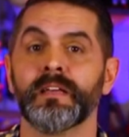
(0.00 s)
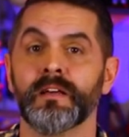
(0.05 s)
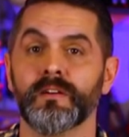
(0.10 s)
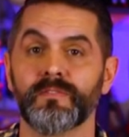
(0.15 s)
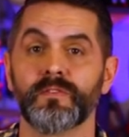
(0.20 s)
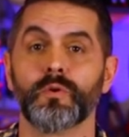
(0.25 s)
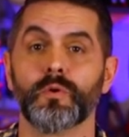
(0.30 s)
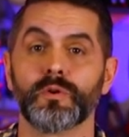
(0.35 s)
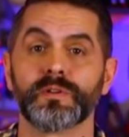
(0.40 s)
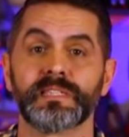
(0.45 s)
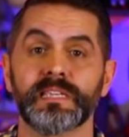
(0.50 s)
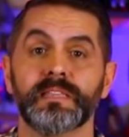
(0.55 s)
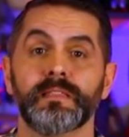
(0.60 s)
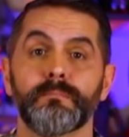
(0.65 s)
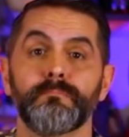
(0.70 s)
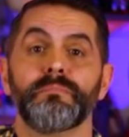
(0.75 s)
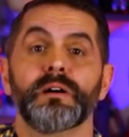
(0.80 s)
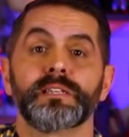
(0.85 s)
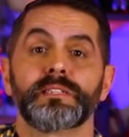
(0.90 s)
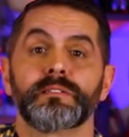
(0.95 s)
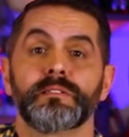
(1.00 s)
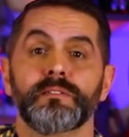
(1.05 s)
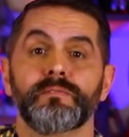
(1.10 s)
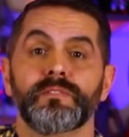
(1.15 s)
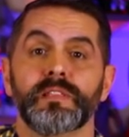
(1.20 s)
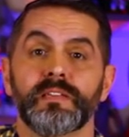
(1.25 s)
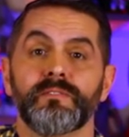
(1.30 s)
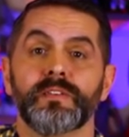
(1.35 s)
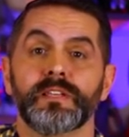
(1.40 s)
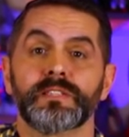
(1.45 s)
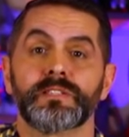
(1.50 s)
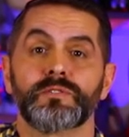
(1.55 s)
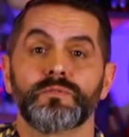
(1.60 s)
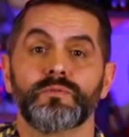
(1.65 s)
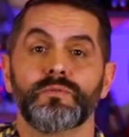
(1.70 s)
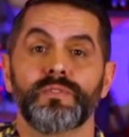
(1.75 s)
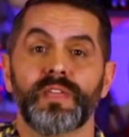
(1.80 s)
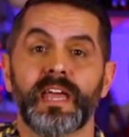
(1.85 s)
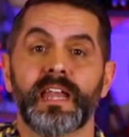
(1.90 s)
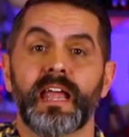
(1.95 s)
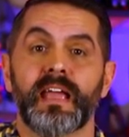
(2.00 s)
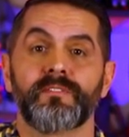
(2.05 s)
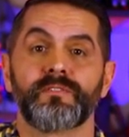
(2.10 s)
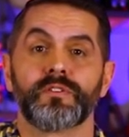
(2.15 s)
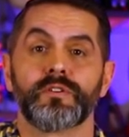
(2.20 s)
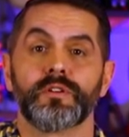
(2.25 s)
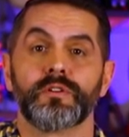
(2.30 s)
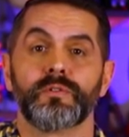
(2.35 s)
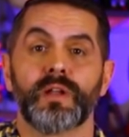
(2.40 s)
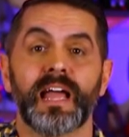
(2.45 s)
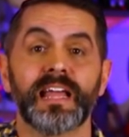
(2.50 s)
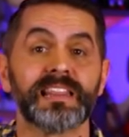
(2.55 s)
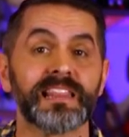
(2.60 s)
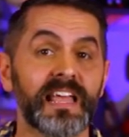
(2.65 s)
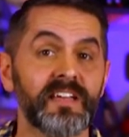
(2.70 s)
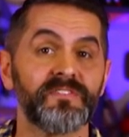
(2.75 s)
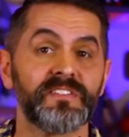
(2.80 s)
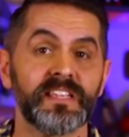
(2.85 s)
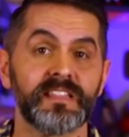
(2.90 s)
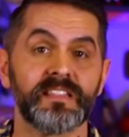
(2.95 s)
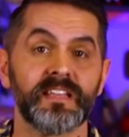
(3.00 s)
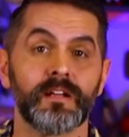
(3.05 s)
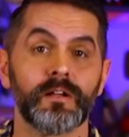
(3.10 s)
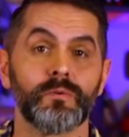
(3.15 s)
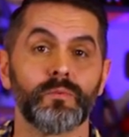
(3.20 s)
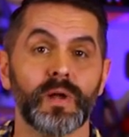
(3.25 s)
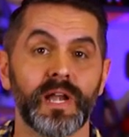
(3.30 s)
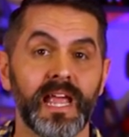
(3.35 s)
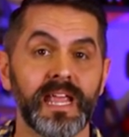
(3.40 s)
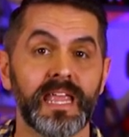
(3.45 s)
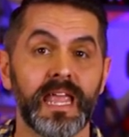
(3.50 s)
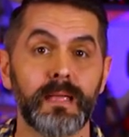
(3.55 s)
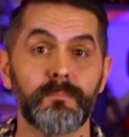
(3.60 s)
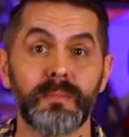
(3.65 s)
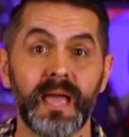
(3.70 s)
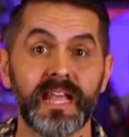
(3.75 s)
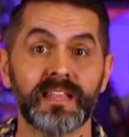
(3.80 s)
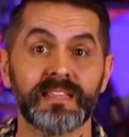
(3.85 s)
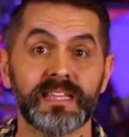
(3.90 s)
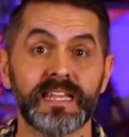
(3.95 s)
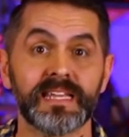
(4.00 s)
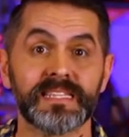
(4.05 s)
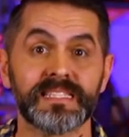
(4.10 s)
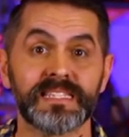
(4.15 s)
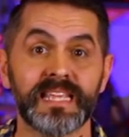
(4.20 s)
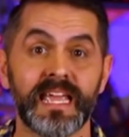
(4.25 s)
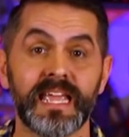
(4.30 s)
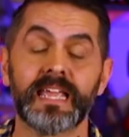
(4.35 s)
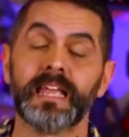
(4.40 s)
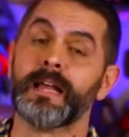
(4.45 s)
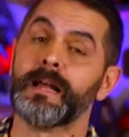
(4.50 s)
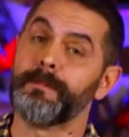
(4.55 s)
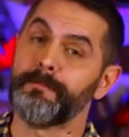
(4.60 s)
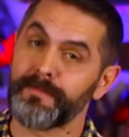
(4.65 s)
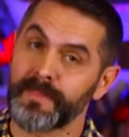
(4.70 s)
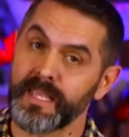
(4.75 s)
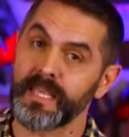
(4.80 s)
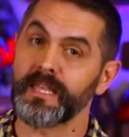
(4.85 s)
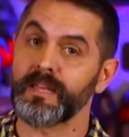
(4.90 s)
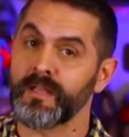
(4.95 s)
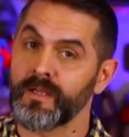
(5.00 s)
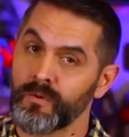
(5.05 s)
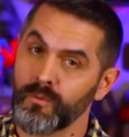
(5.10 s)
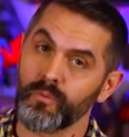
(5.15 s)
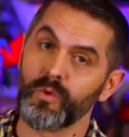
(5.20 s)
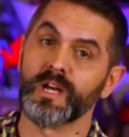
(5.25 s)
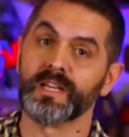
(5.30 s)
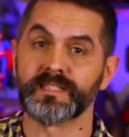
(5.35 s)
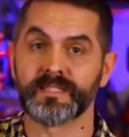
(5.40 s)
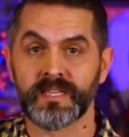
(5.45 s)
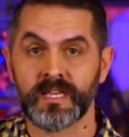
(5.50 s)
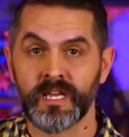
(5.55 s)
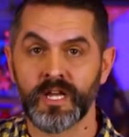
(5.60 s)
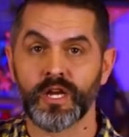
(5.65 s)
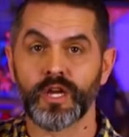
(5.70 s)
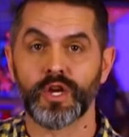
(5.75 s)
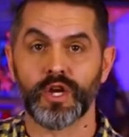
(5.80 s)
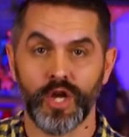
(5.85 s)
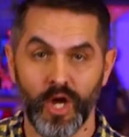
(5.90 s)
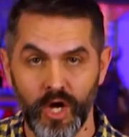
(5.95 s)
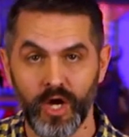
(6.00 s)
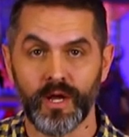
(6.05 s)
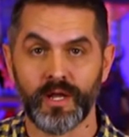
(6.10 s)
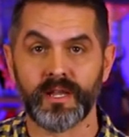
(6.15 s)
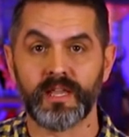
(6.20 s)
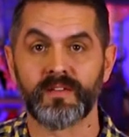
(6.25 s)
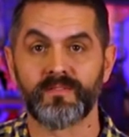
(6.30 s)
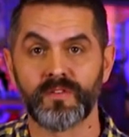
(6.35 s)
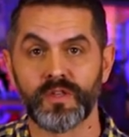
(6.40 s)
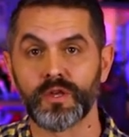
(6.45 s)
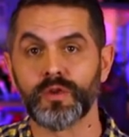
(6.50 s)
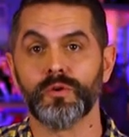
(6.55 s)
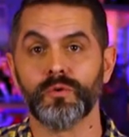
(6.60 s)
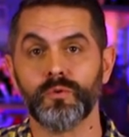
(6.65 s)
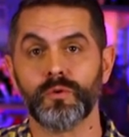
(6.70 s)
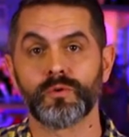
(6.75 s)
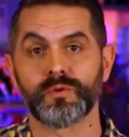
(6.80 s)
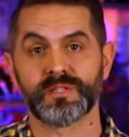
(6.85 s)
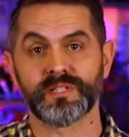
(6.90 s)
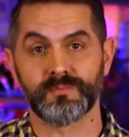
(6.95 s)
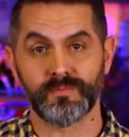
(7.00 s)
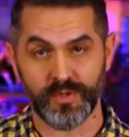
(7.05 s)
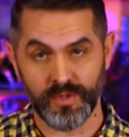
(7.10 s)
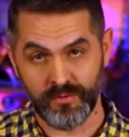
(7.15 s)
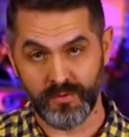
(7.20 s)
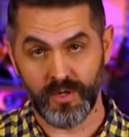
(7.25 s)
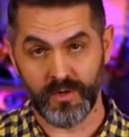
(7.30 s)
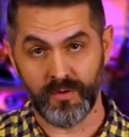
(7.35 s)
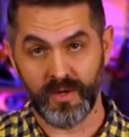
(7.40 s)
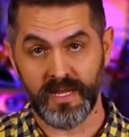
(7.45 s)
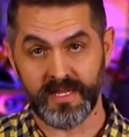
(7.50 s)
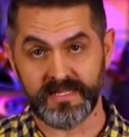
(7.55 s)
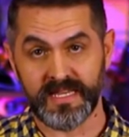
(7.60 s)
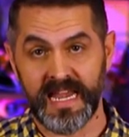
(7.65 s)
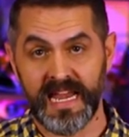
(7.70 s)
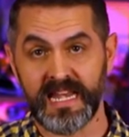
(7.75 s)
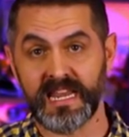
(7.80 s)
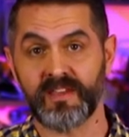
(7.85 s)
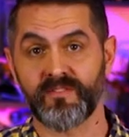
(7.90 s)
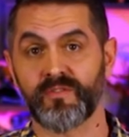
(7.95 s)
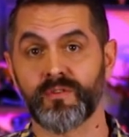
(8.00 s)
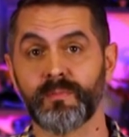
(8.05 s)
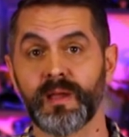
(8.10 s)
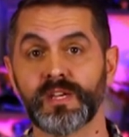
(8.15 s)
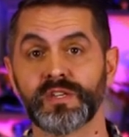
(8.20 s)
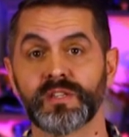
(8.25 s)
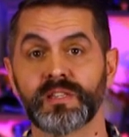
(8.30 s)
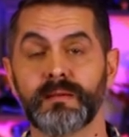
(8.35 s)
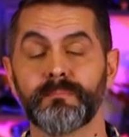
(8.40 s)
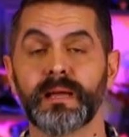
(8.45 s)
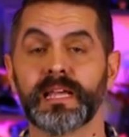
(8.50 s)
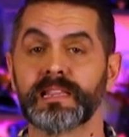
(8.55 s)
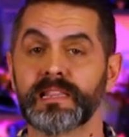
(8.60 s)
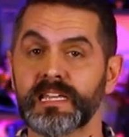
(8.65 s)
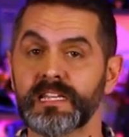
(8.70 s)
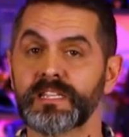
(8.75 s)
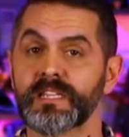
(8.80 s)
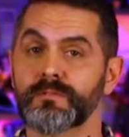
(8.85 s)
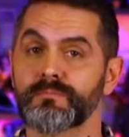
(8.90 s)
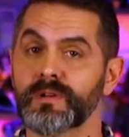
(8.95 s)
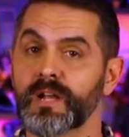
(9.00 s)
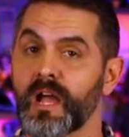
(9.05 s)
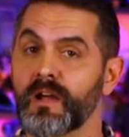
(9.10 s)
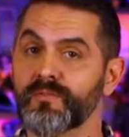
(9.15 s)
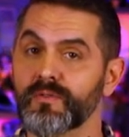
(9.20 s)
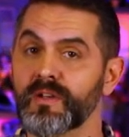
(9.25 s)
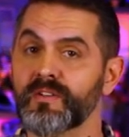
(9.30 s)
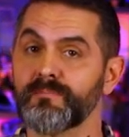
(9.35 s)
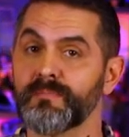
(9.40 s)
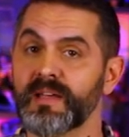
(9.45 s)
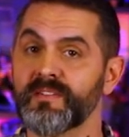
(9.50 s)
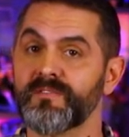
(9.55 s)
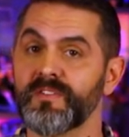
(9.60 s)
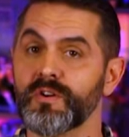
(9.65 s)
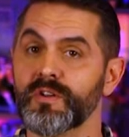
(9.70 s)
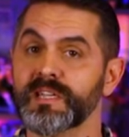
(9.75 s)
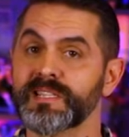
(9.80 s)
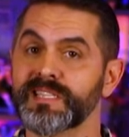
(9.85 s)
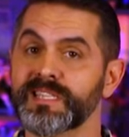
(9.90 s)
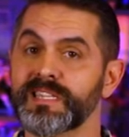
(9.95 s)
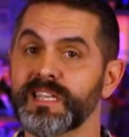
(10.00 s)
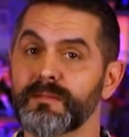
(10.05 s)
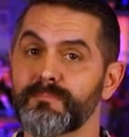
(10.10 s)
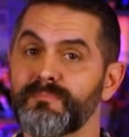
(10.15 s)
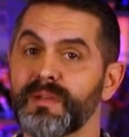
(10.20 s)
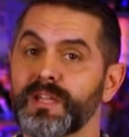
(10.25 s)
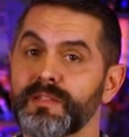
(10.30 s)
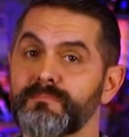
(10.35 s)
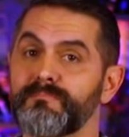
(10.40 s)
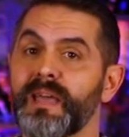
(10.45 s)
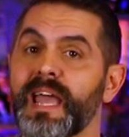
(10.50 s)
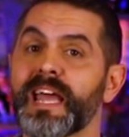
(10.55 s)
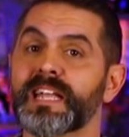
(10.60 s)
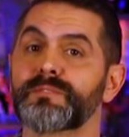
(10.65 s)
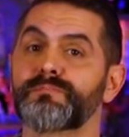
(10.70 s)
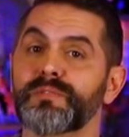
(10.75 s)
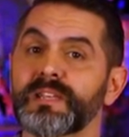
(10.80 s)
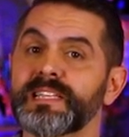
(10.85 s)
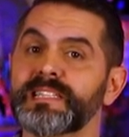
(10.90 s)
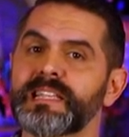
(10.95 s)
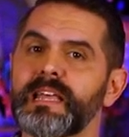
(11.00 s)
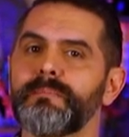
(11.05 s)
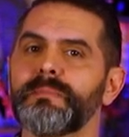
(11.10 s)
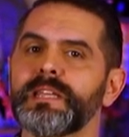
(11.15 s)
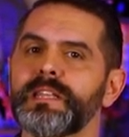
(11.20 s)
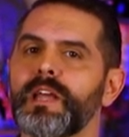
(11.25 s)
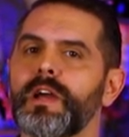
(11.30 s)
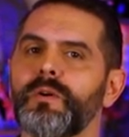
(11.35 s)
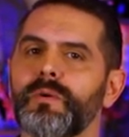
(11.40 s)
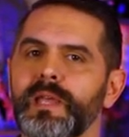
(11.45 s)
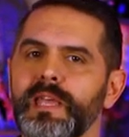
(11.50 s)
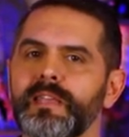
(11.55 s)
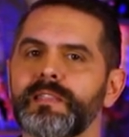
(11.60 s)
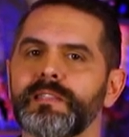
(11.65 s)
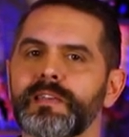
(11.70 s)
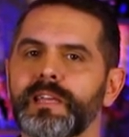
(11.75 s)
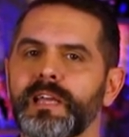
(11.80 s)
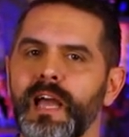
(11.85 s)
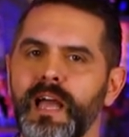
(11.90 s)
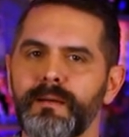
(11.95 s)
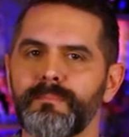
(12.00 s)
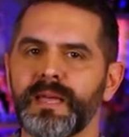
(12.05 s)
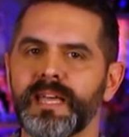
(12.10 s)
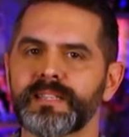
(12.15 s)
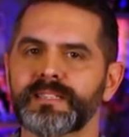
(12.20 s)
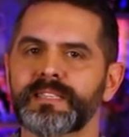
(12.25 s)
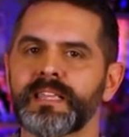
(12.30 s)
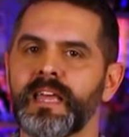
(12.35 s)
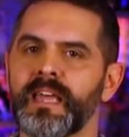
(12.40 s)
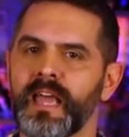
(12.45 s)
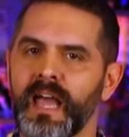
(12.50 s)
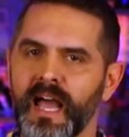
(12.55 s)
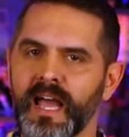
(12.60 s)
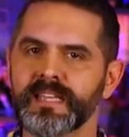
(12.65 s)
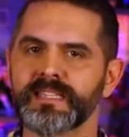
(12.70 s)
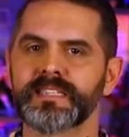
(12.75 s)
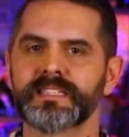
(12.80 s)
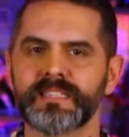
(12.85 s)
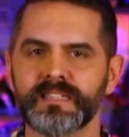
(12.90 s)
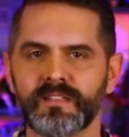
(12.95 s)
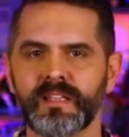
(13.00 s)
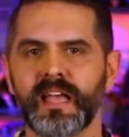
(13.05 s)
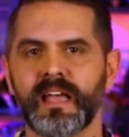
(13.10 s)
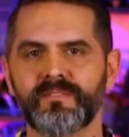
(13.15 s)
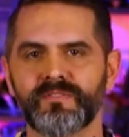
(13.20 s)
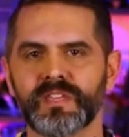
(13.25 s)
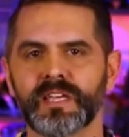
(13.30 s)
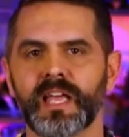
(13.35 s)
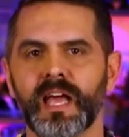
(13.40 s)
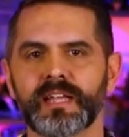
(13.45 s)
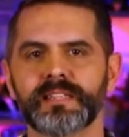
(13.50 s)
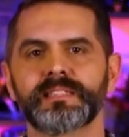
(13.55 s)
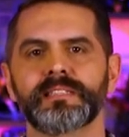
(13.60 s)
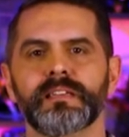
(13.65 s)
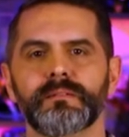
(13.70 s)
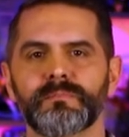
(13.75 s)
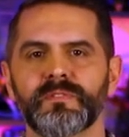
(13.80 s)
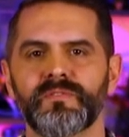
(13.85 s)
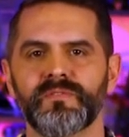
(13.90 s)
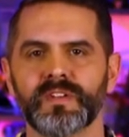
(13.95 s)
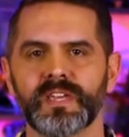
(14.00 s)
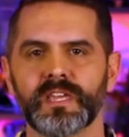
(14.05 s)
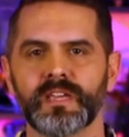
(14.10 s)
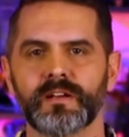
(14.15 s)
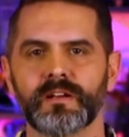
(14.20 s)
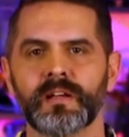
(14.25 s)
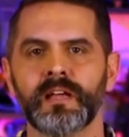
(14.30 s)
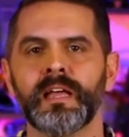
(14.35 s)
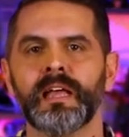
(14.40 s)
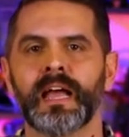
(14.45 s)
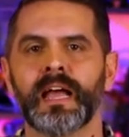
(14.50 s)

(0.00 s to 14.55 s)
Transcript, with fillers: Of course, in the bustle of leaving school that afternoon, I left it there, and when I came back the next day, it was gone. If you or someone you know has any information that might lead to the recovery of my Vulcan stick, belt, and badge, please let me know in the comments. I still have the God Sigma figure.